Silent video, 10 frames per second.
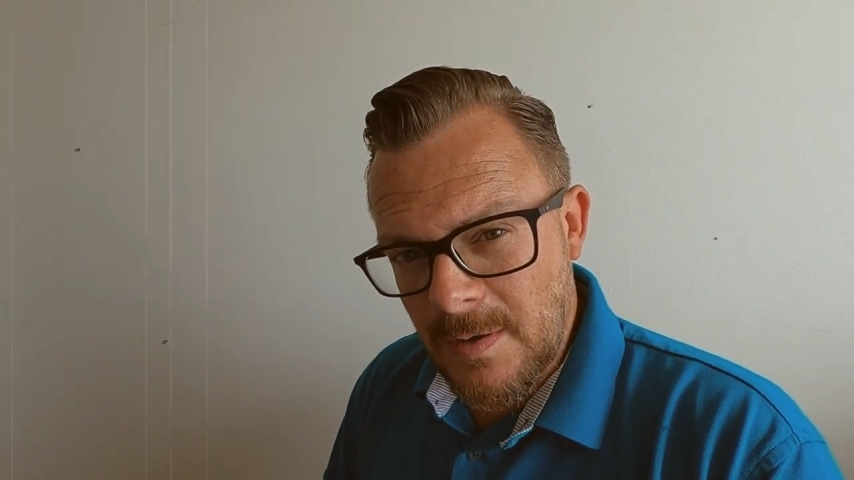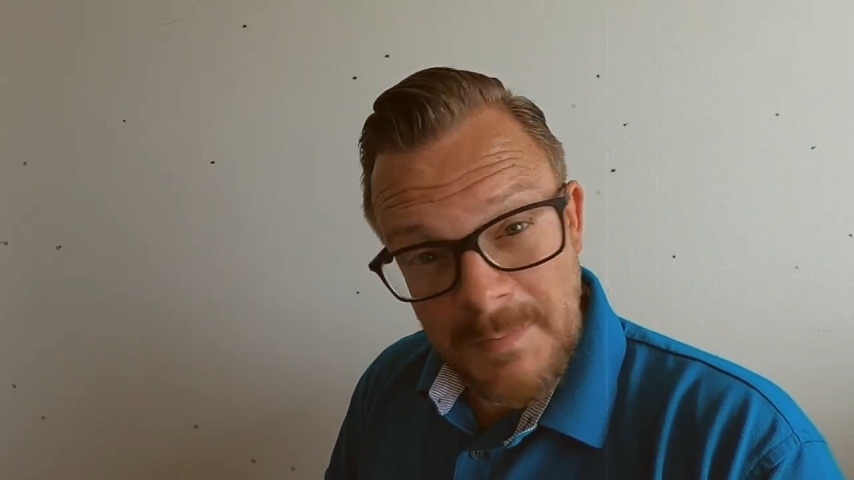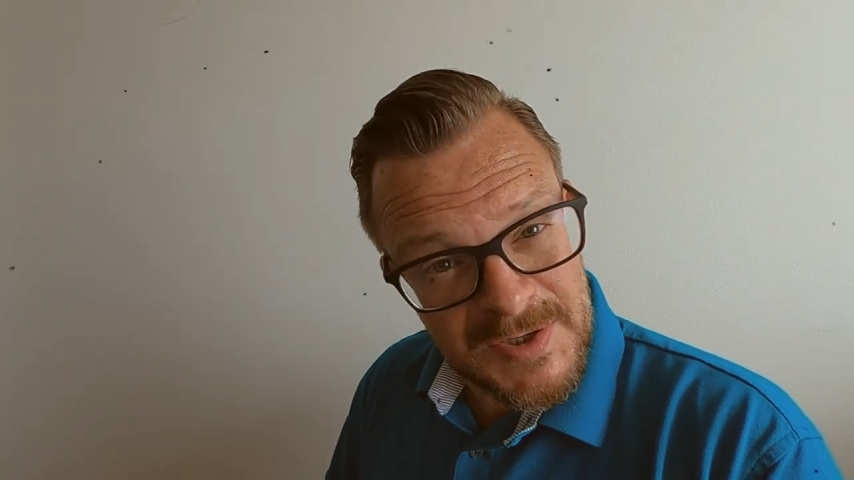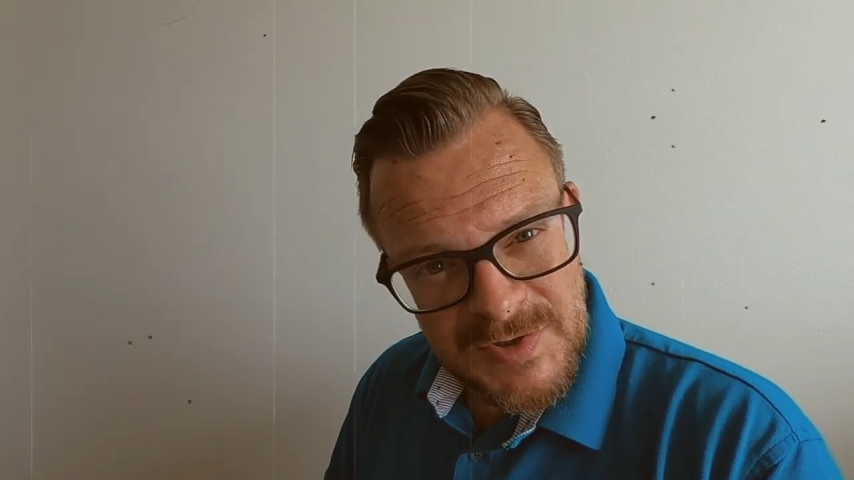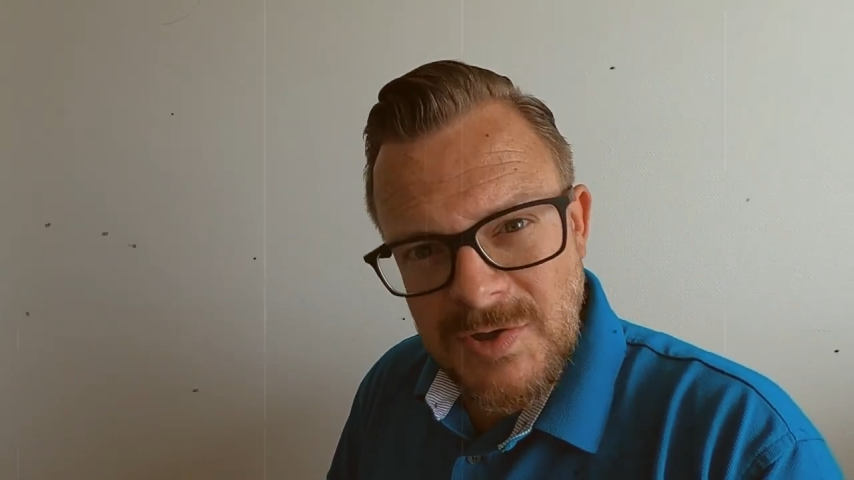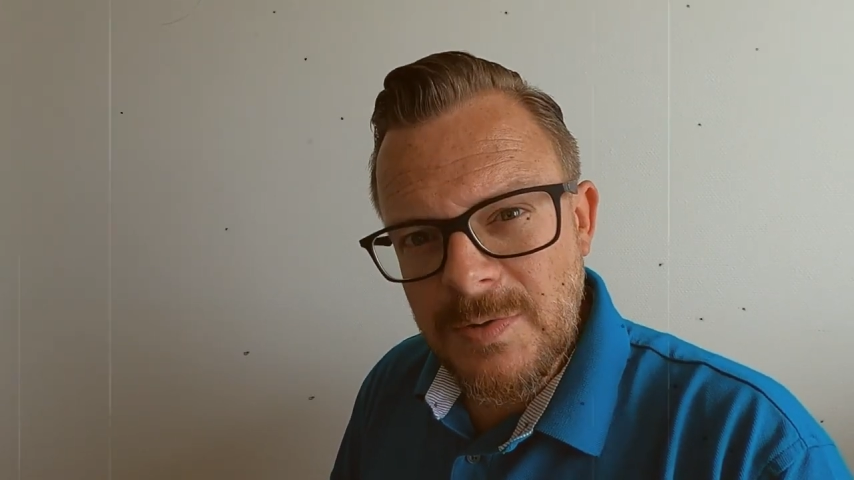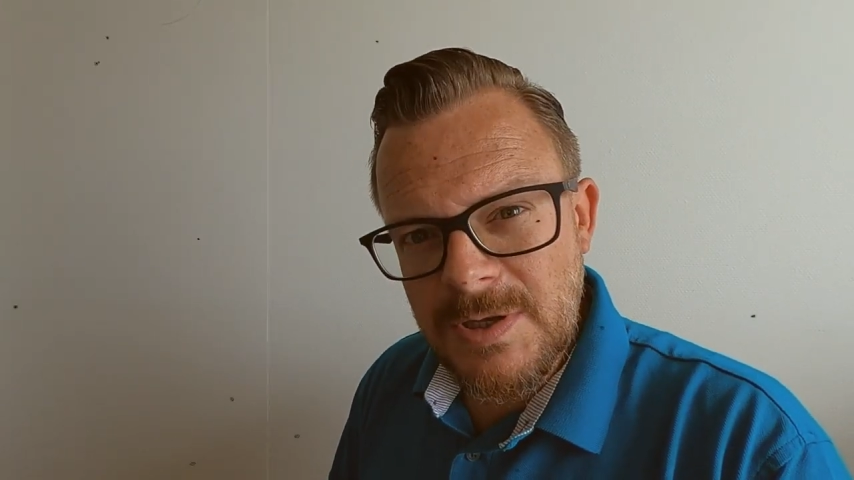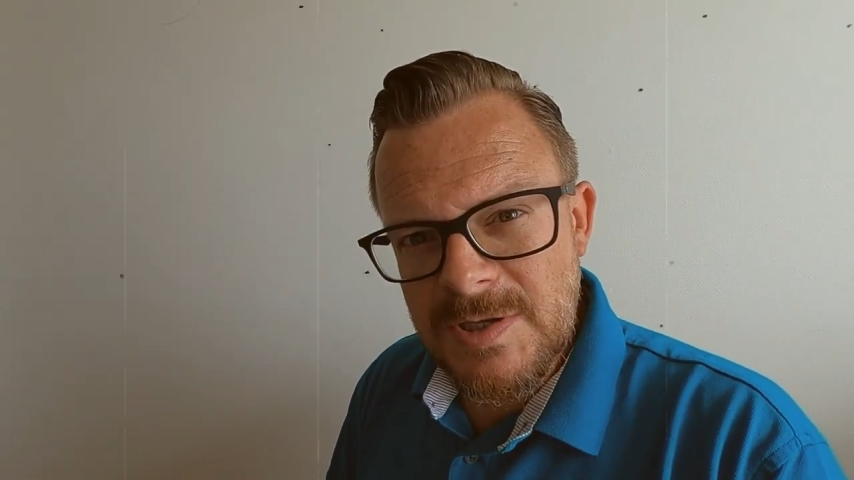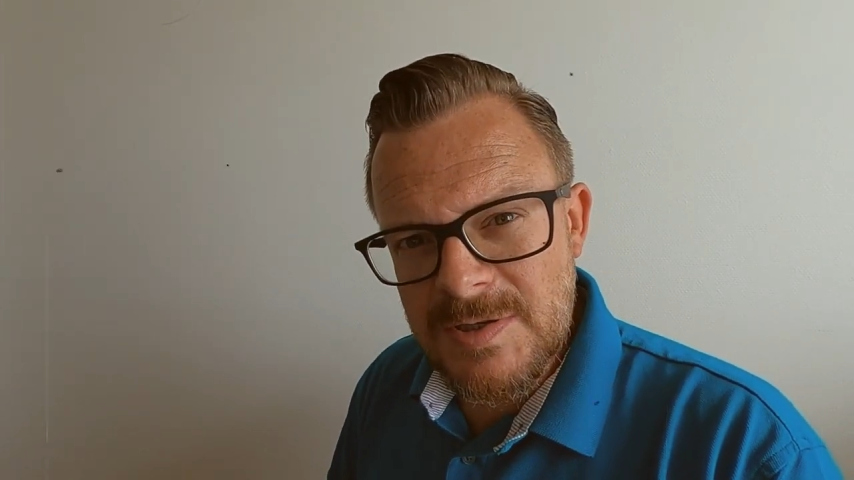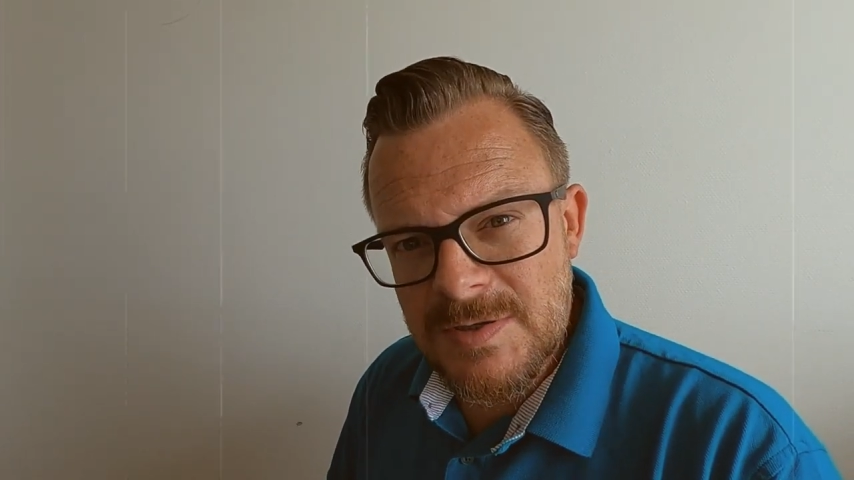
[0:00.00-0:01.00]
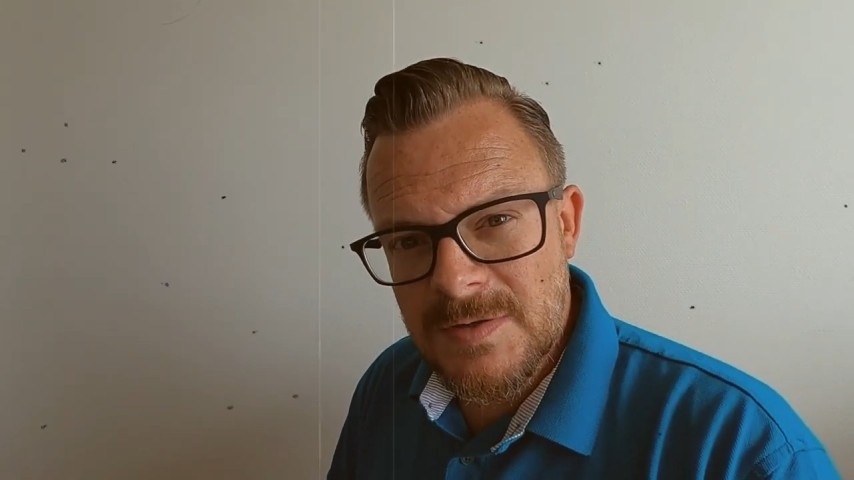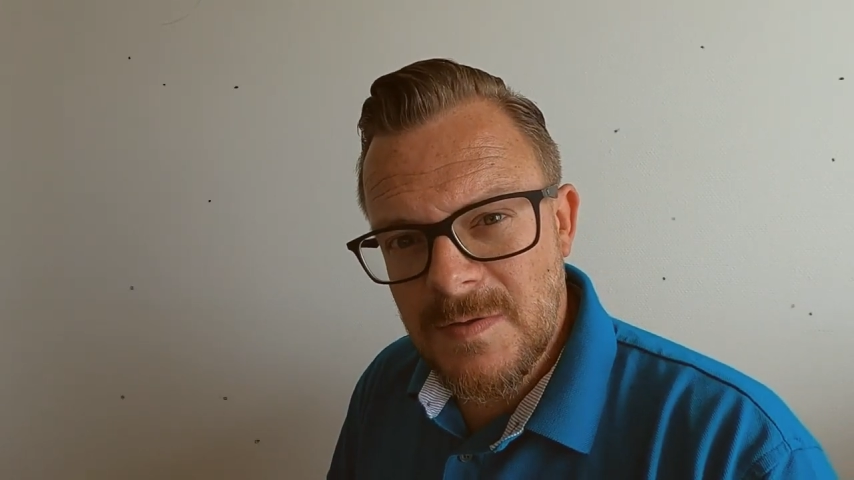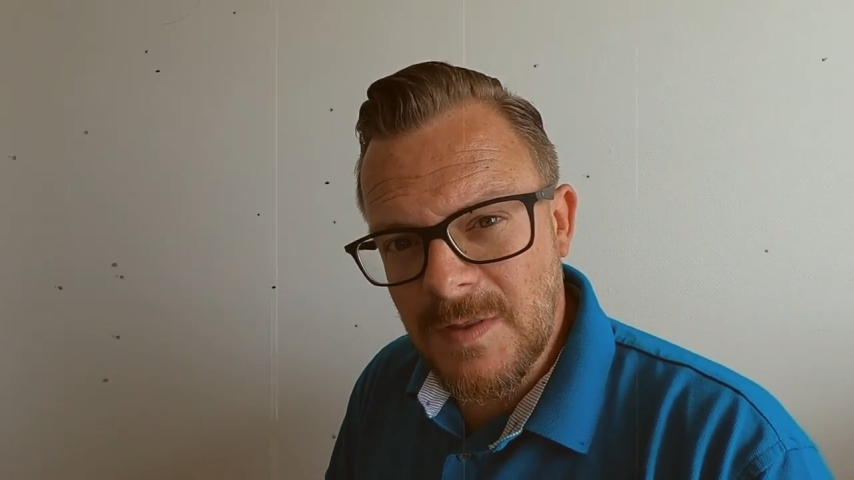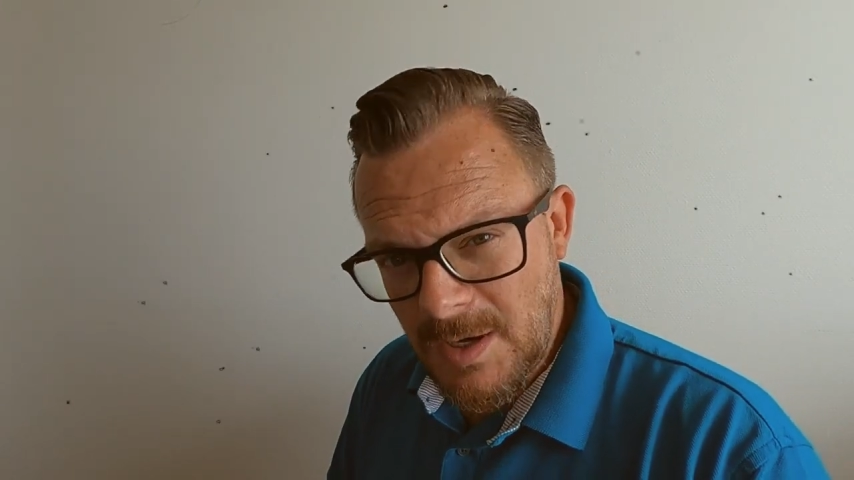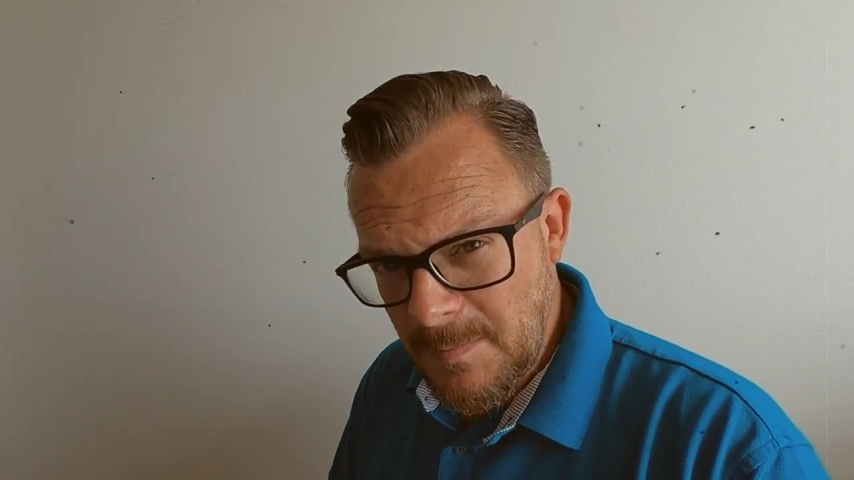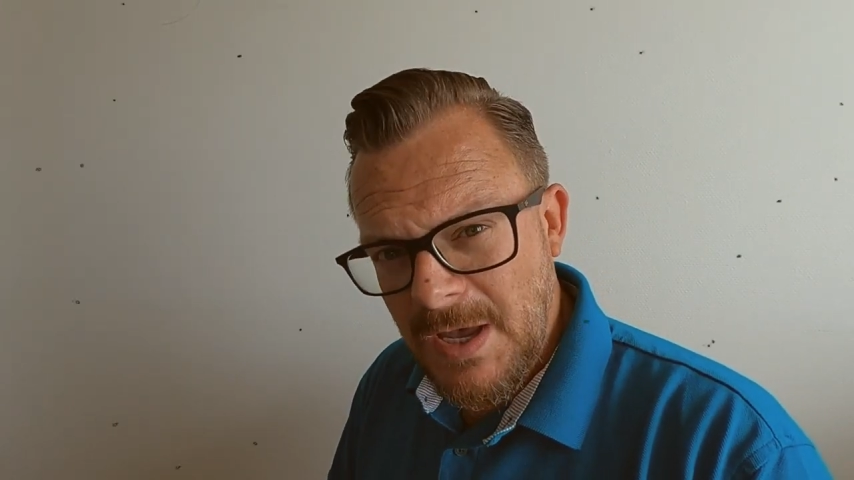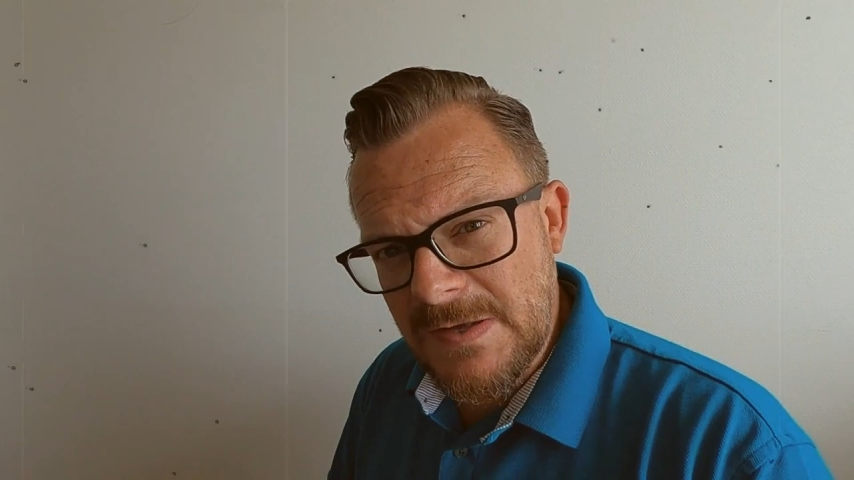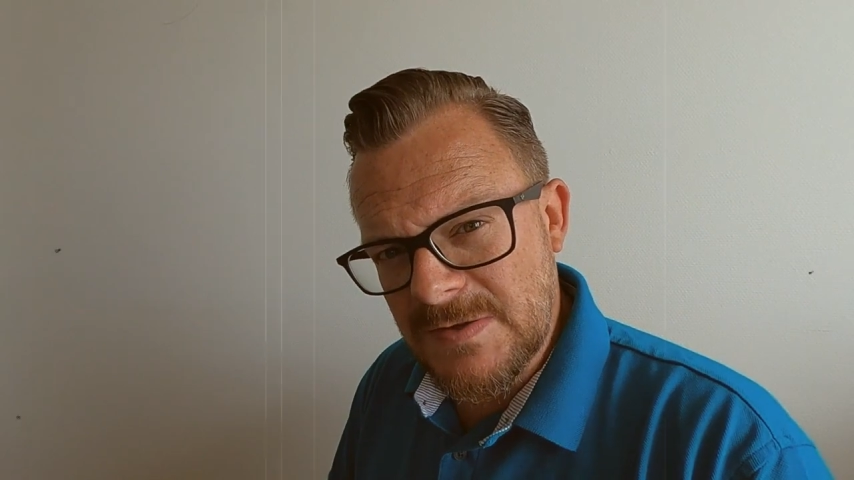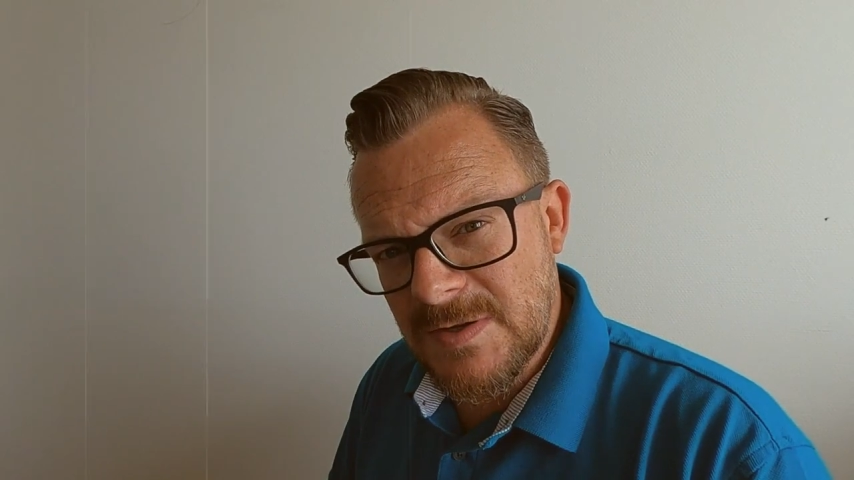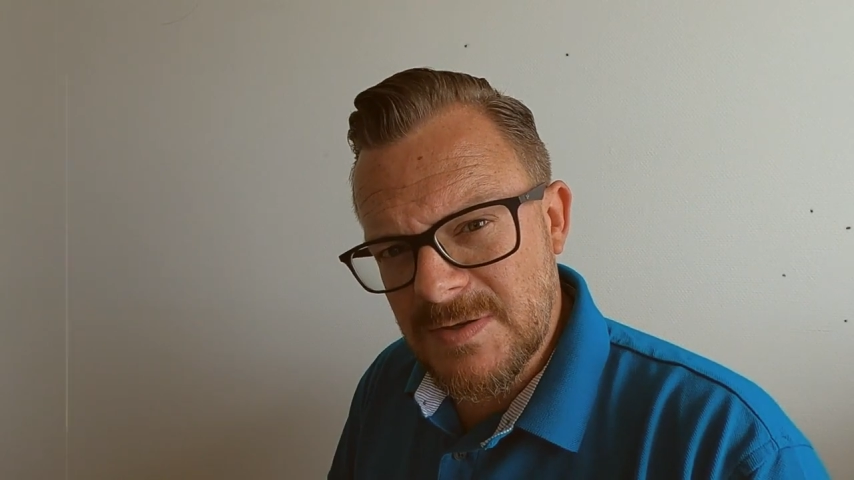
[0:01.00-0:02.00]
mysteries that
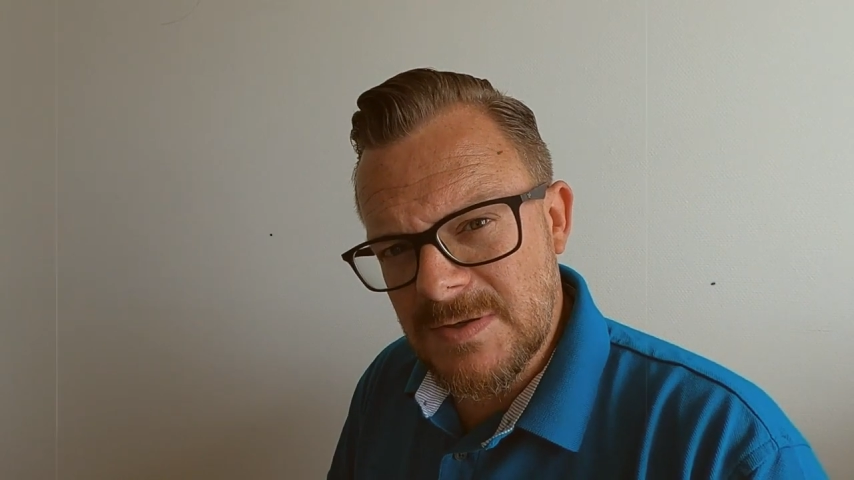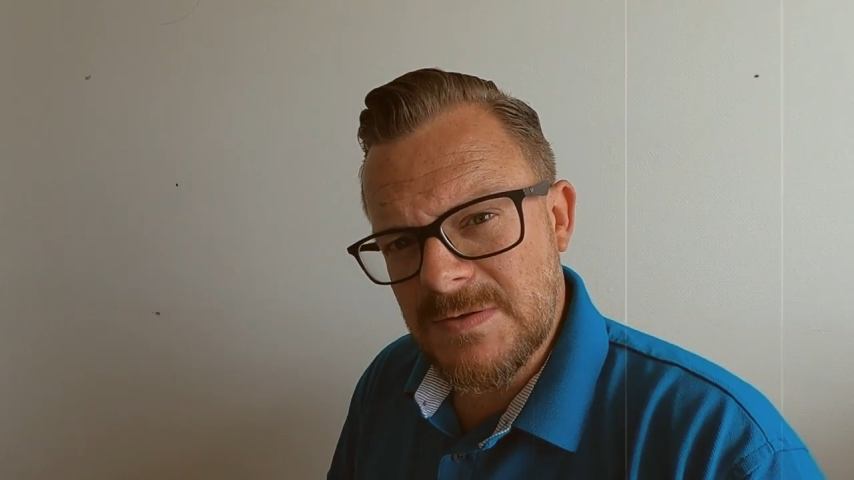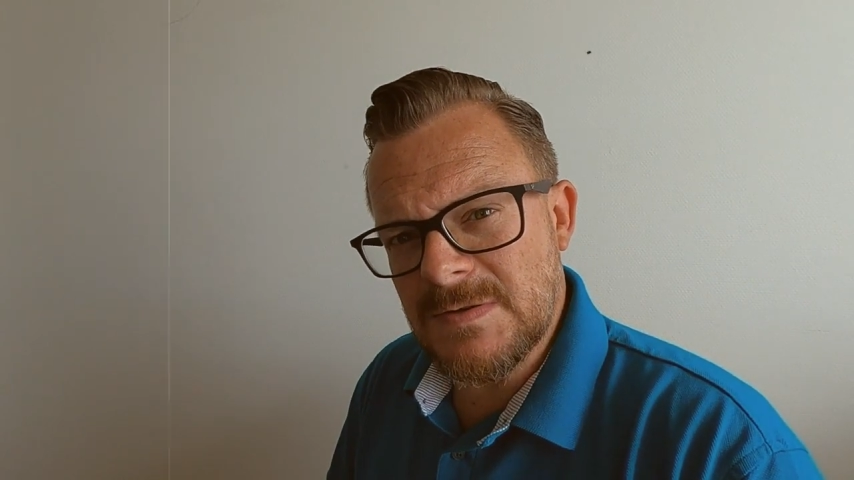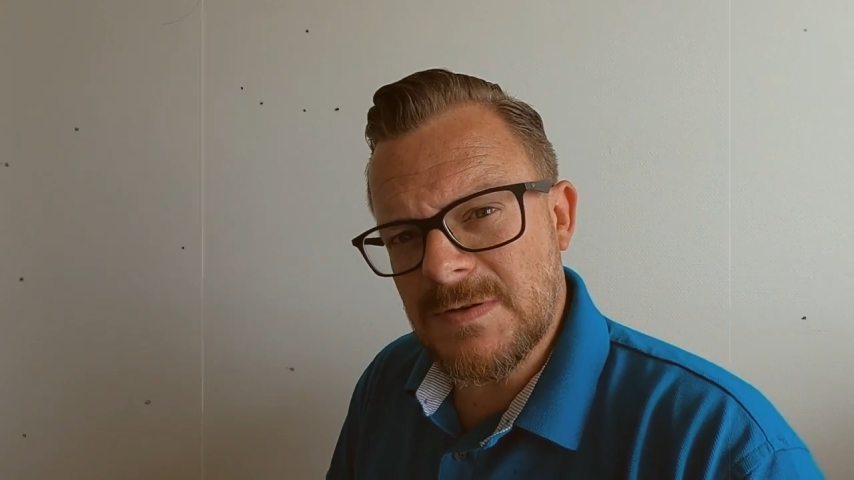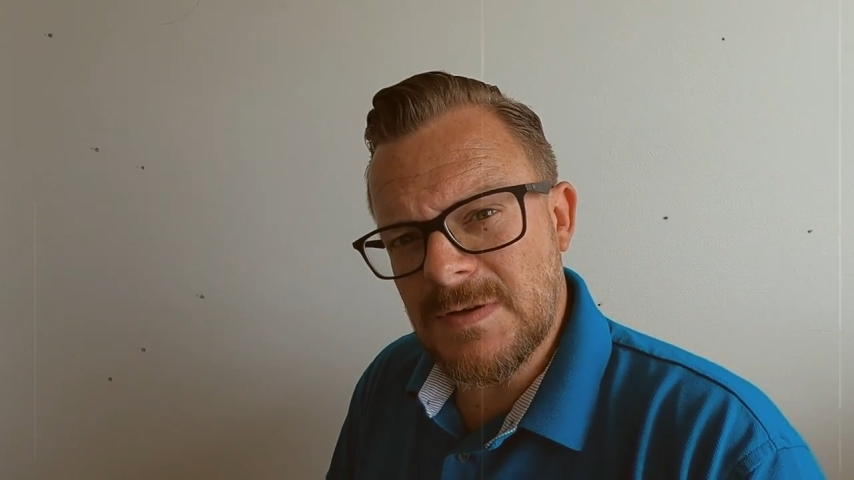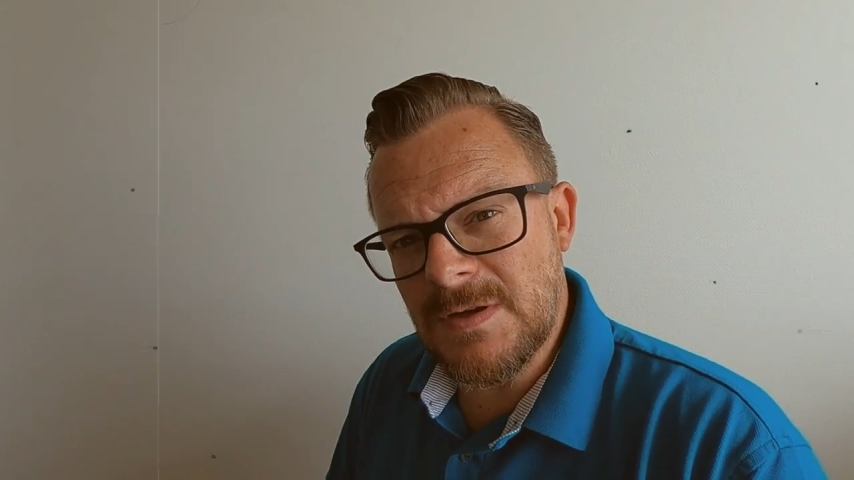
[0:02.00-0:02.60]
amaze us,